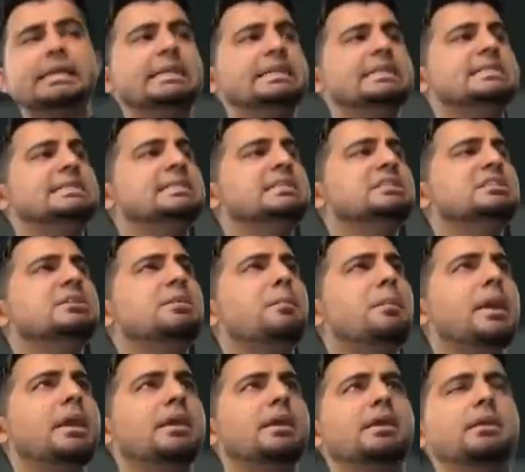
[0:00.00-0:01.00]
decision
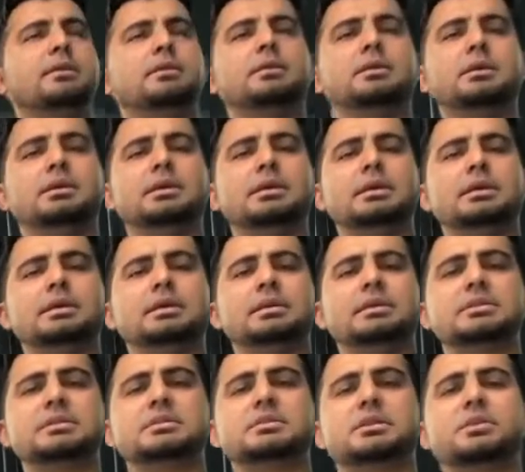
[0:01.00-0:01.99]
making.
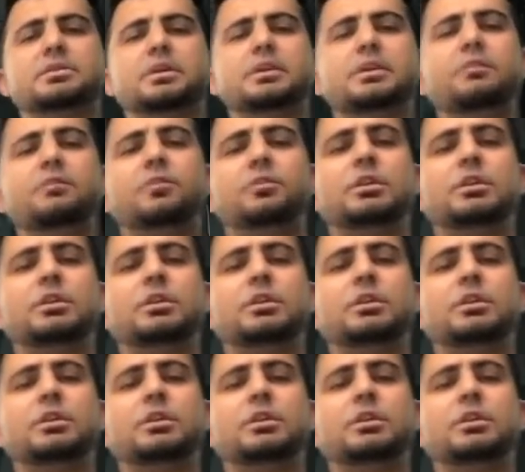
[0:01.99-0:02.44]
This is creating